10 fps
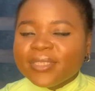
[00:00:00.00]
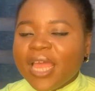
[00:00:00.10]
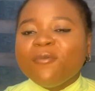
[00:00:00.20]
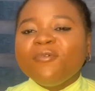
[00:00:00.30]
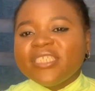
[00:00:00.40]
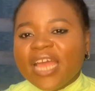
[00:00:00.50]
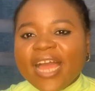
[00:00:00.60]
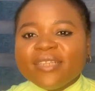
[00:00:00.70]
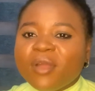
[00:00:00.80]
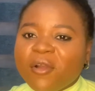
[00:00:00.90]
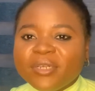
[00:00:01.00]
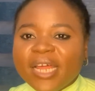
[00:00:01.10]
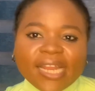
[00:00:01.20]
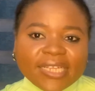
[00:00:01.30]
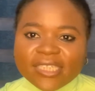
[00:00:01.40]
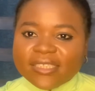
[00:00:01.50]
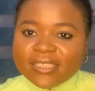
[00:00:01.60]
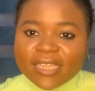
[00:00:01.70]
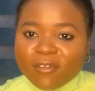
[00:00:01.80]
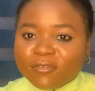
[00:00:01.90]
I wish I had my own analgesic
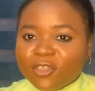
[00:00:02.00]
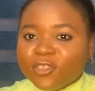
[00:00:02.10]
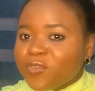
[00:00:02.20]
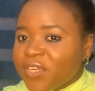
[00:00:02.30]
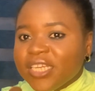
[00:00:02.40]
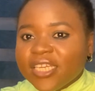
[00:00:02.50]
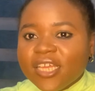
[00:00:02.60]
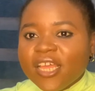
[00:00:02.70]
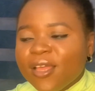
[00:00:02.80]
that I could just quickly